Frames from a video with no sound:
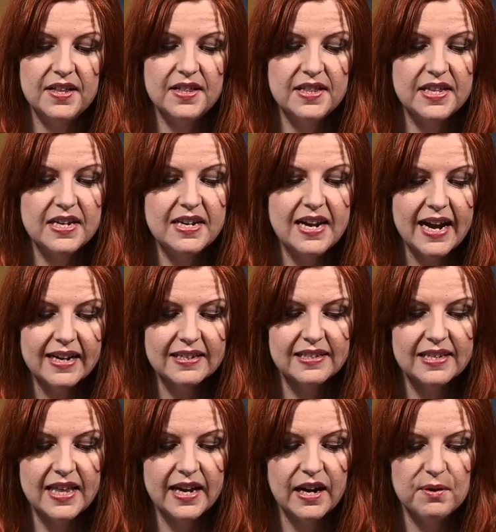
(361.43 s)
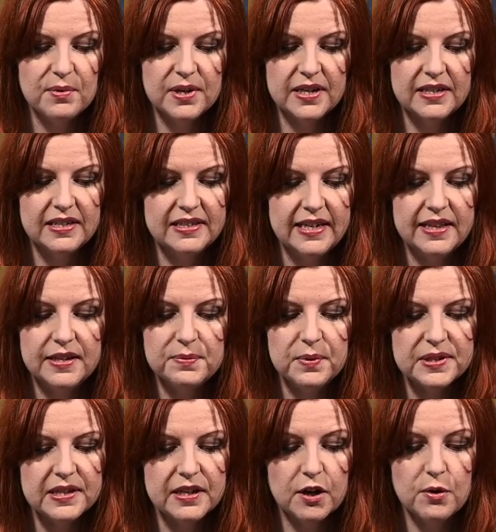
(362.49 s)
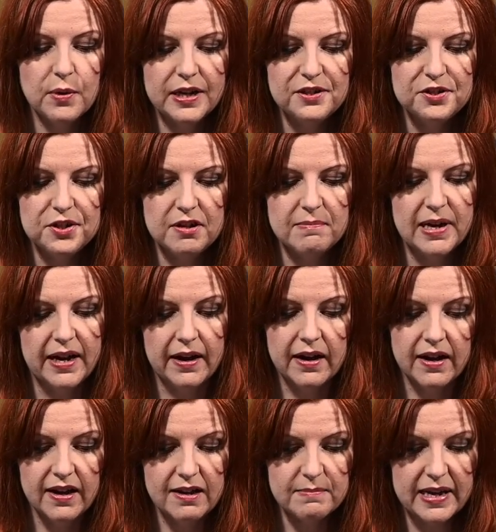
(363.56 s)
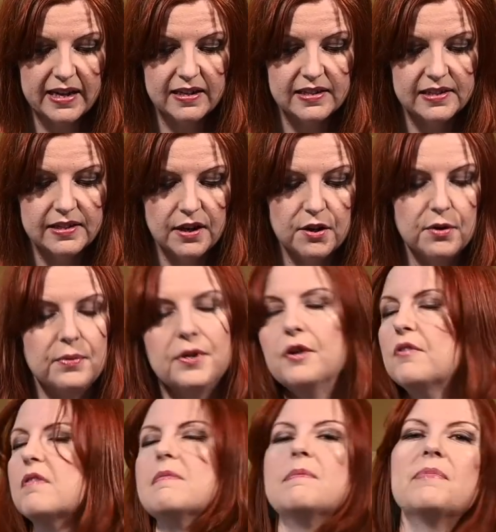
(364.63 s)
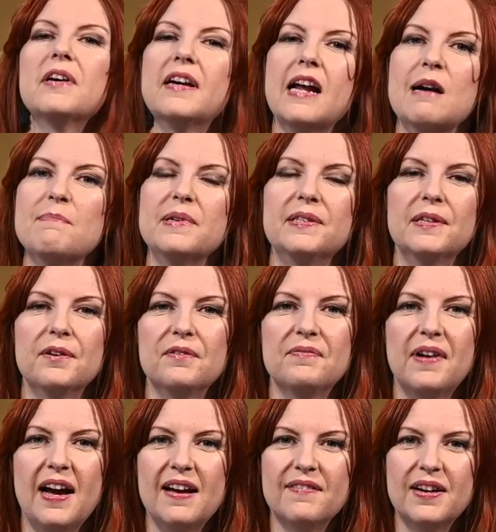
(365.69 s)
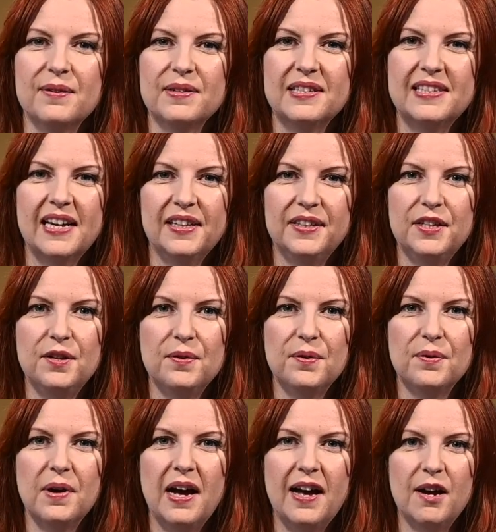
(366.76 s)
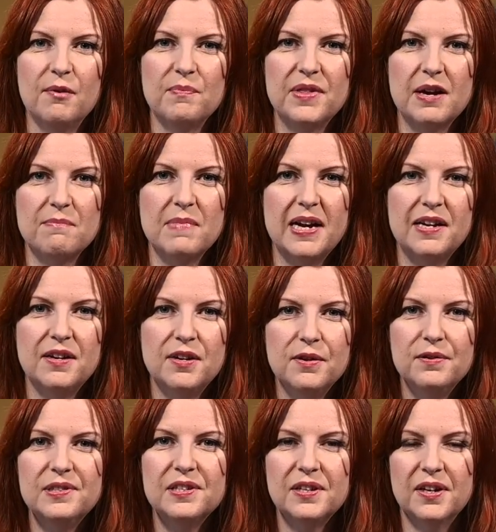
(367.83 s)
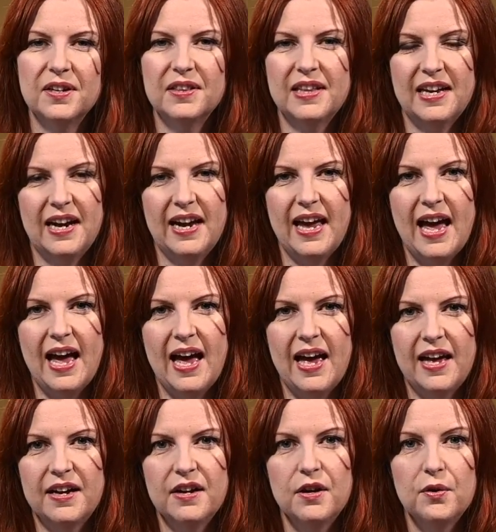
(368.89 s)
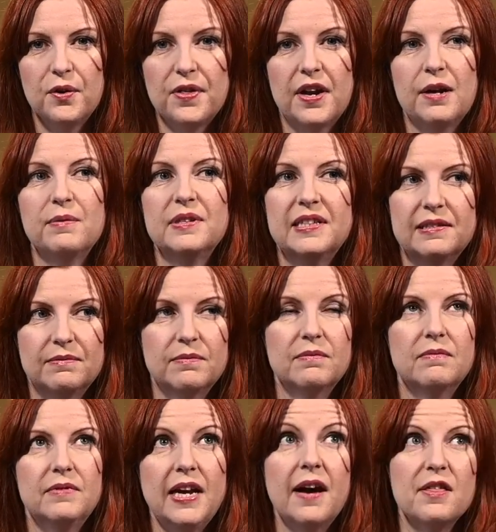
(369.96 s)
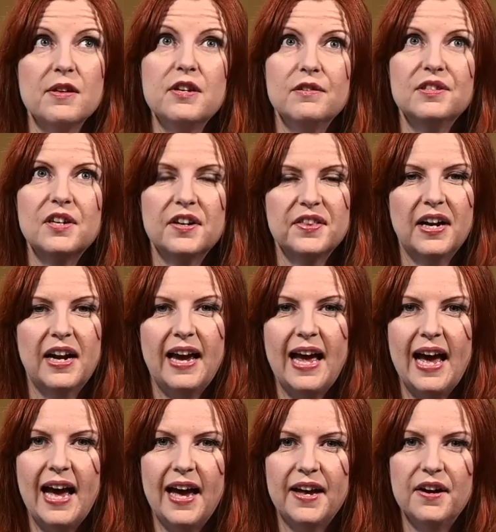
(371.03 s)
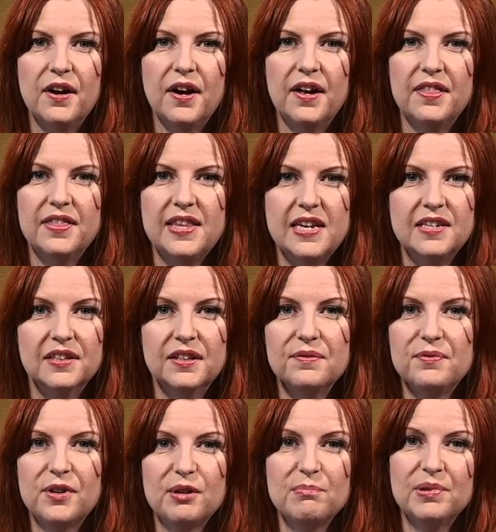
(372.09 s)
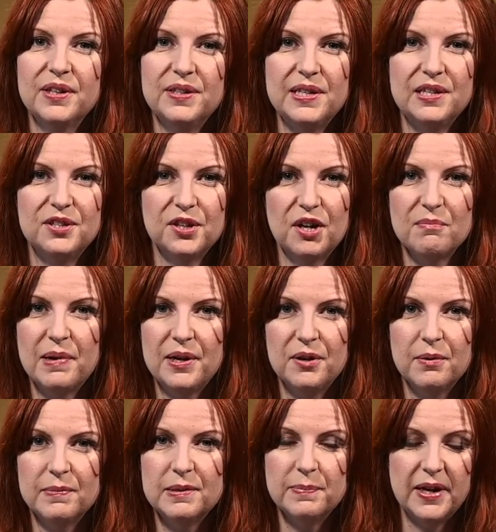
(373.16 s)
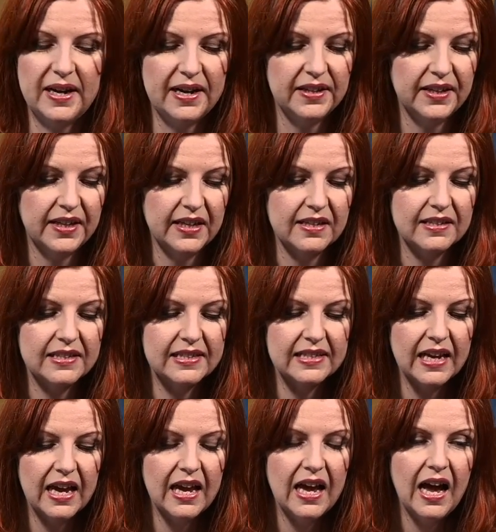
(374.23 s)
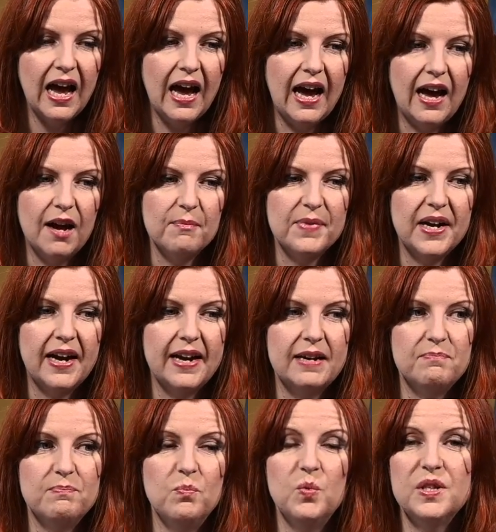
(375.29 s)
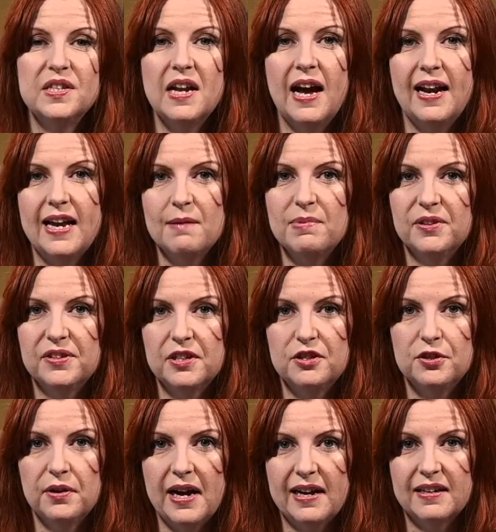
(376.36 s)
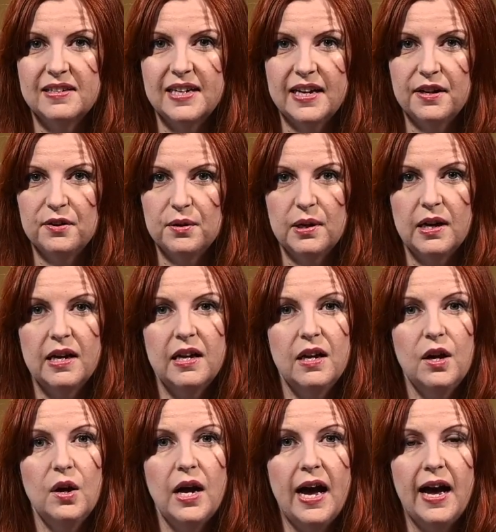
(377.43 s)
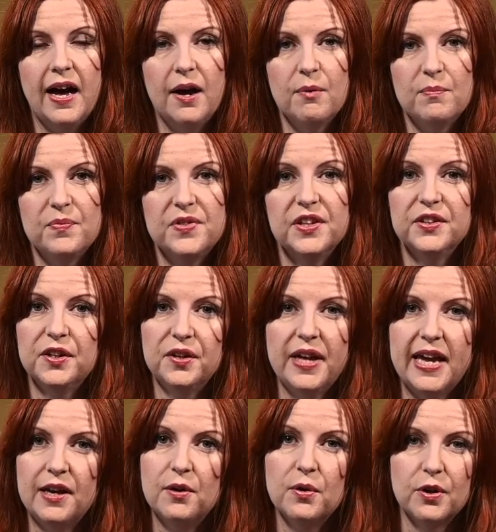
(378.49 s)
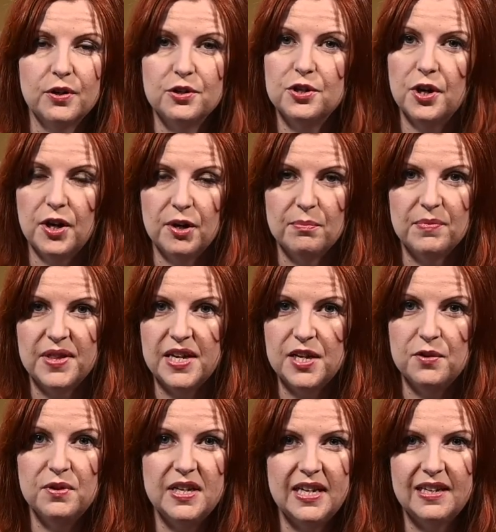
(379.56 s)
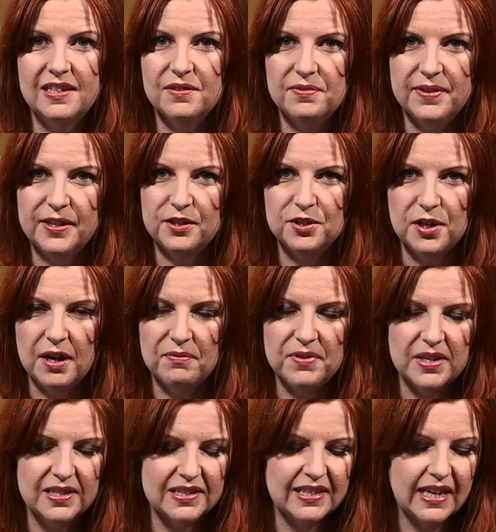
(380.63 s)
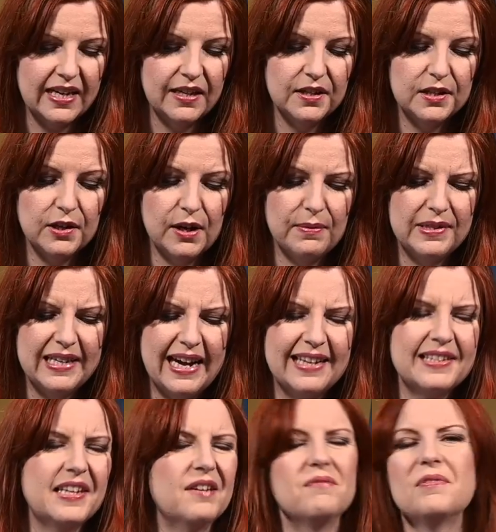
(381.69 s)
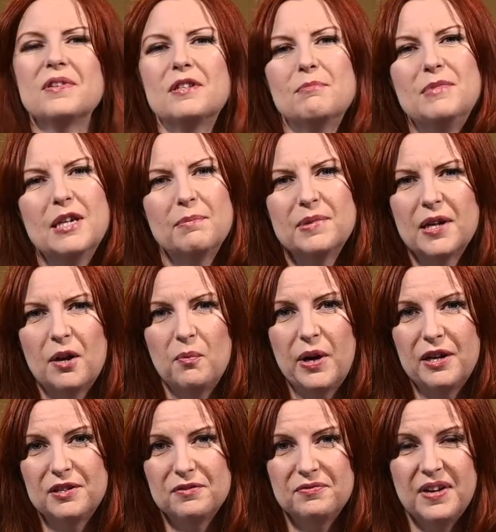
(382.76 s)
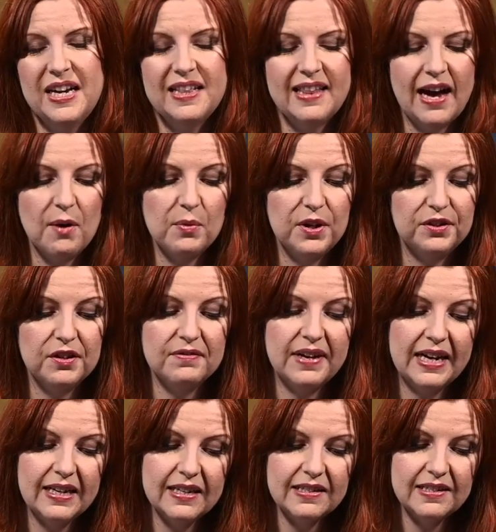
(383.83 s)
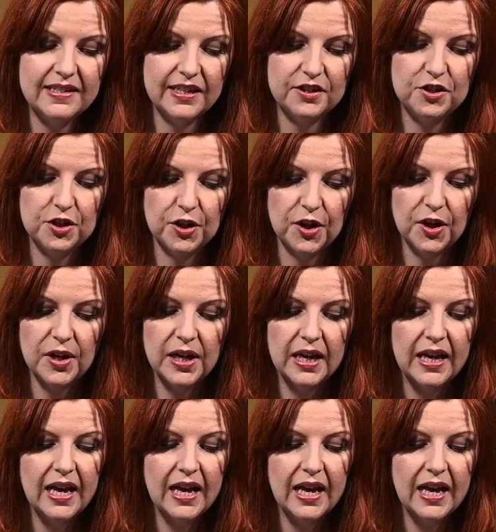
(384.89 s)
The next thing I wanted to say, this wasn't a question, but a comment. So you'll remember in episode 5, I was telling you that my new start that I had, the new start that I had on the Delivering Plenty chart by Homespun Elegance, that I was not able to track down the little acorn charm that you need to finish off the design. And so I was asking for some tips on where to find that. Well, Nevada Stitcher